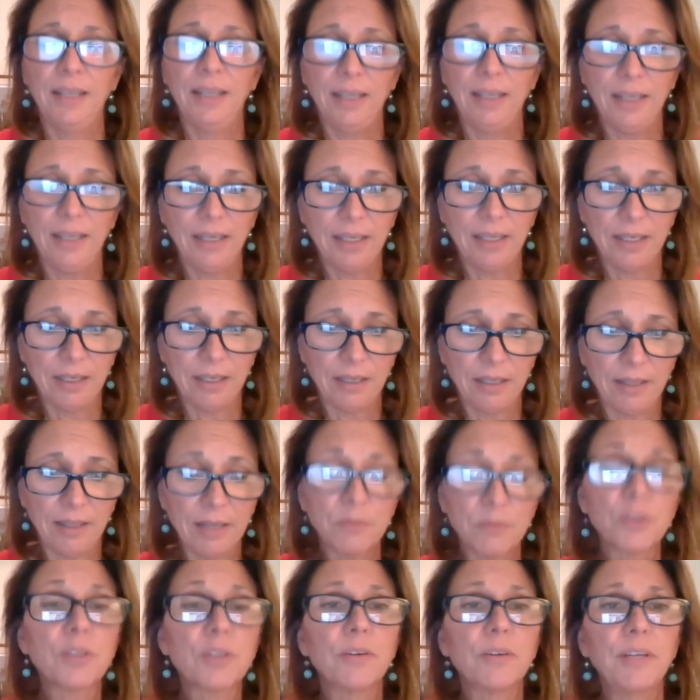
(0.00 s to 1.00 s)
And uh, that
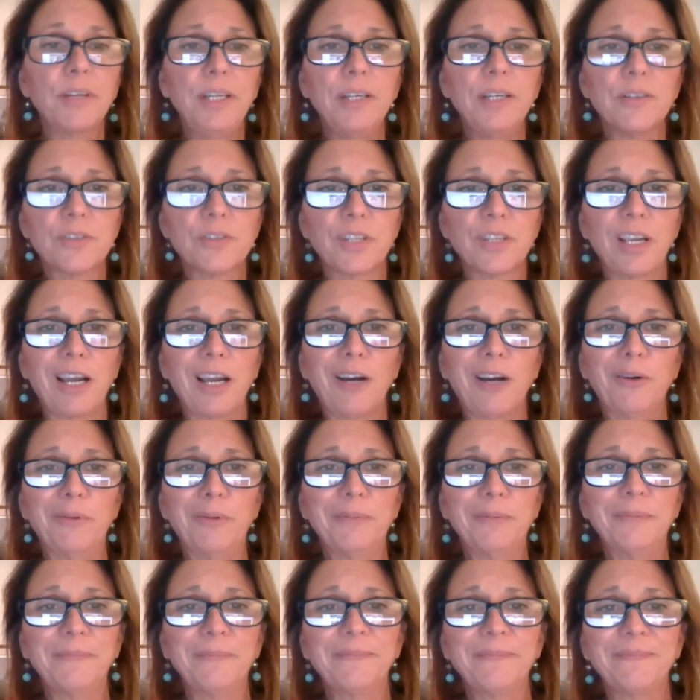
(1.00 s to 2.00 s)
was 30 years ago.
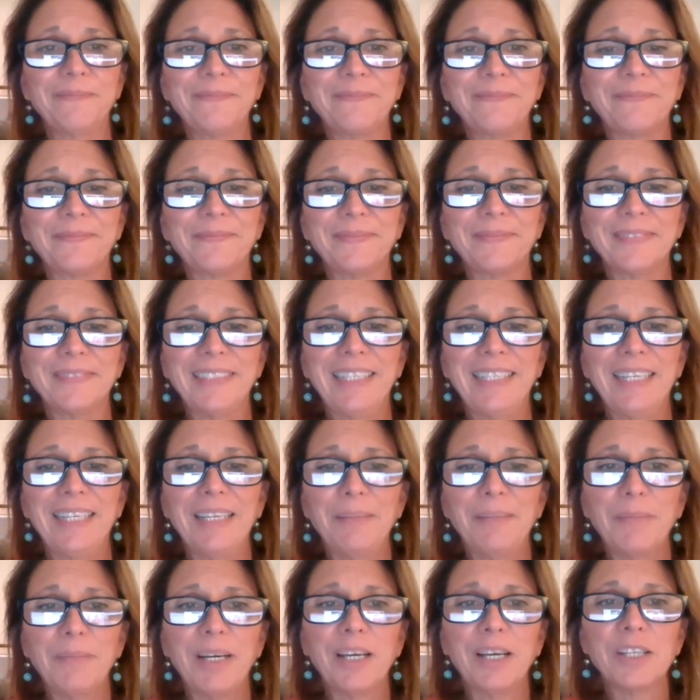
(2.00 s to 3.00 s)

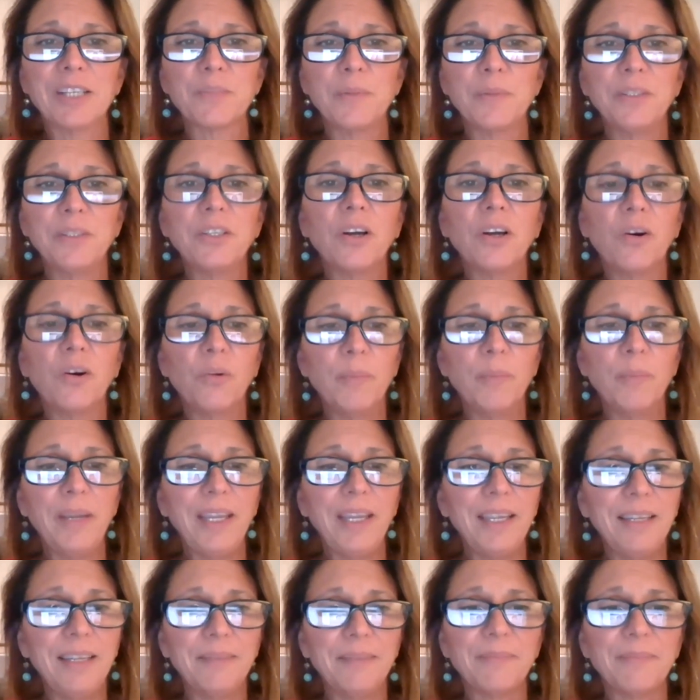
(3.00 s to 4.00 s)
And my husband told
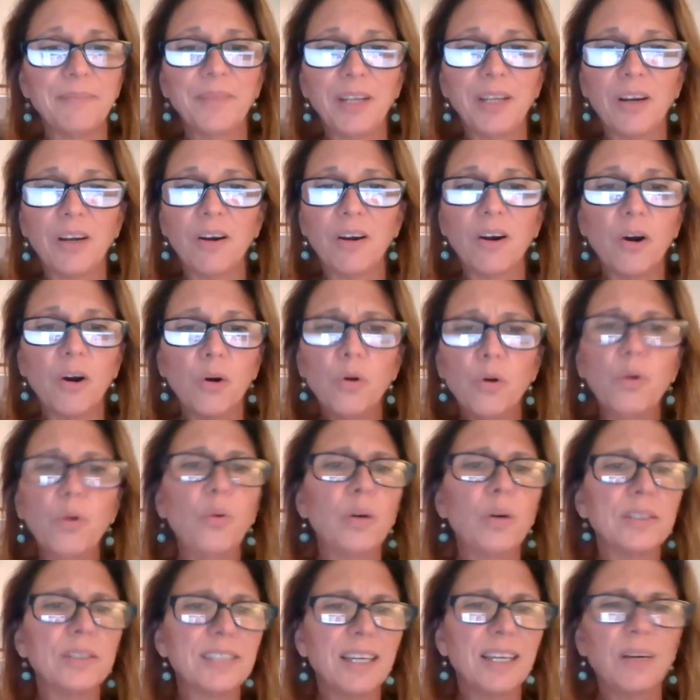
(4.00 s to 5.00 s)
me, you know, oh, who
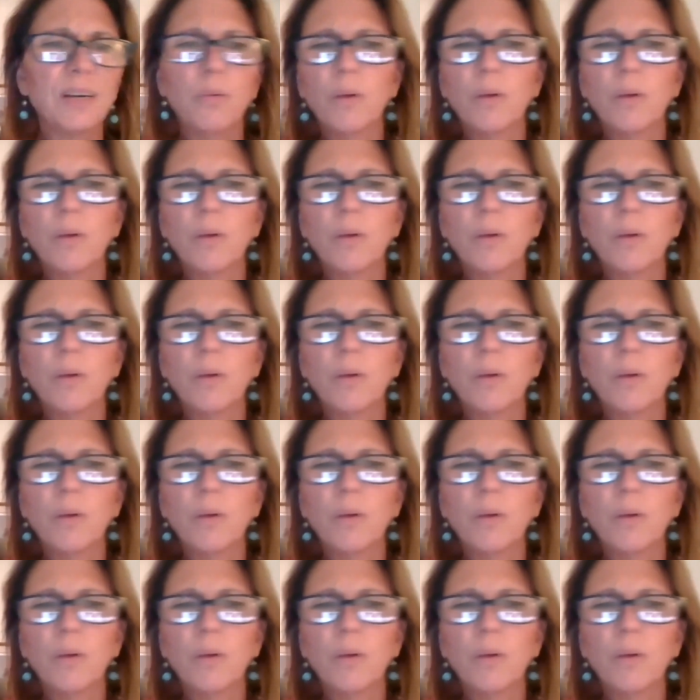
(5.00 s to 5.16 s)
was it?